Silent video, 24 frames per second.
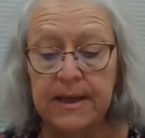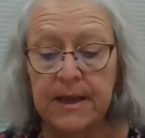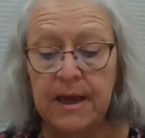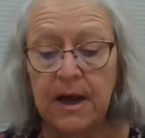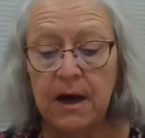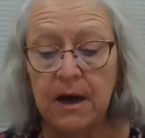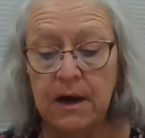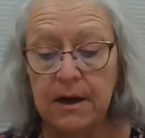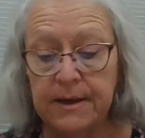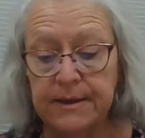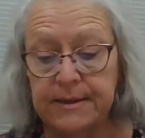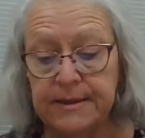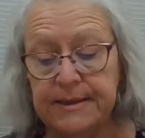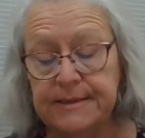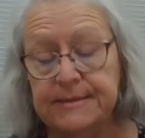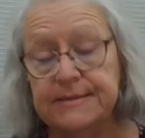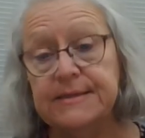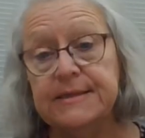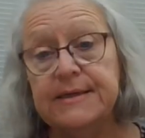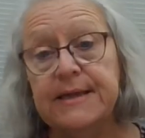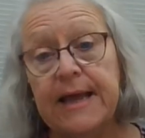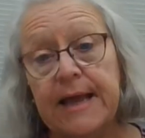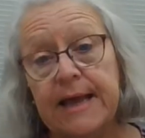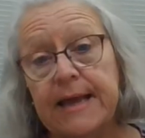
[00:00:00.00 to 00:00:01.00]
and
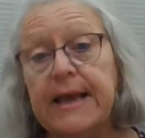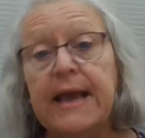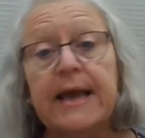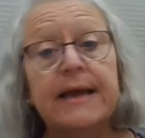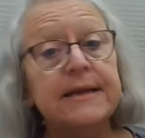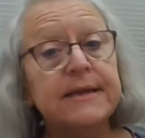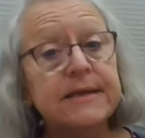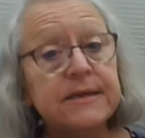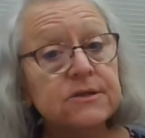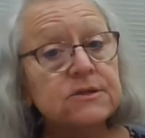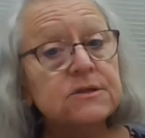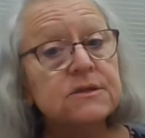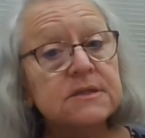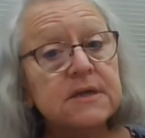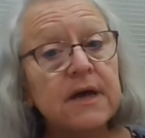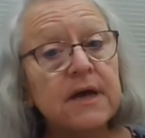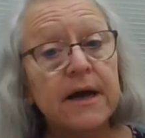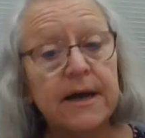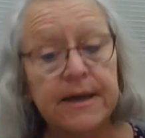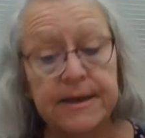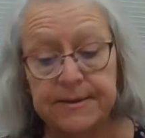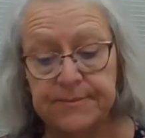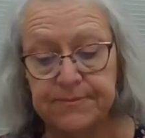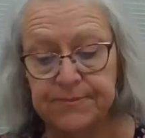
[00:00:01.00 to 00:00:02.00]
today at each
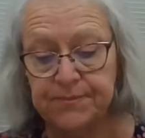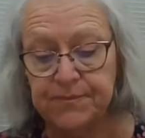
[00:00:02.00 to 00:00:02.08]
site.